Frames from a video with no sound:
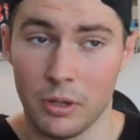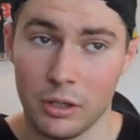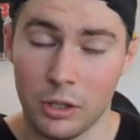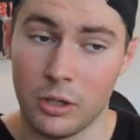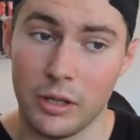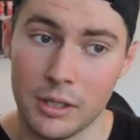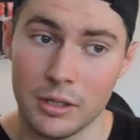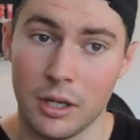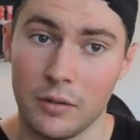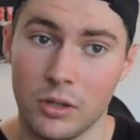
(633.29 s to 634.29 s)
but
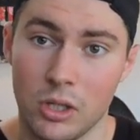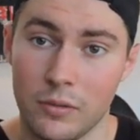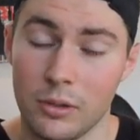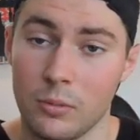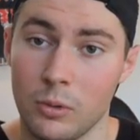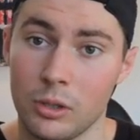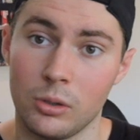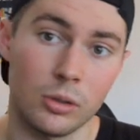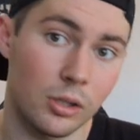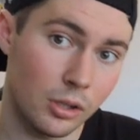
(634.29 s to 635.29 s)
that's kind of a given when
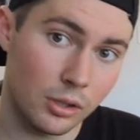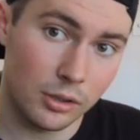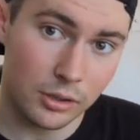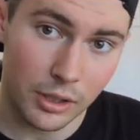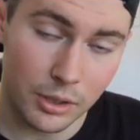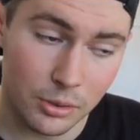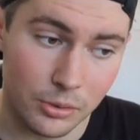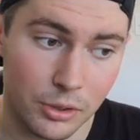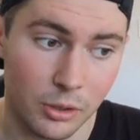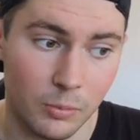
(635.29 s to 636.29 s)
you're looking at the
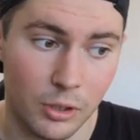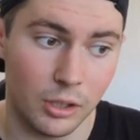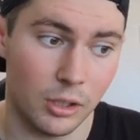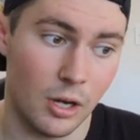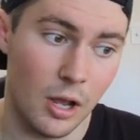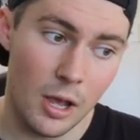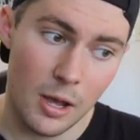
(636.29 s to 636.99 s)
international stock market.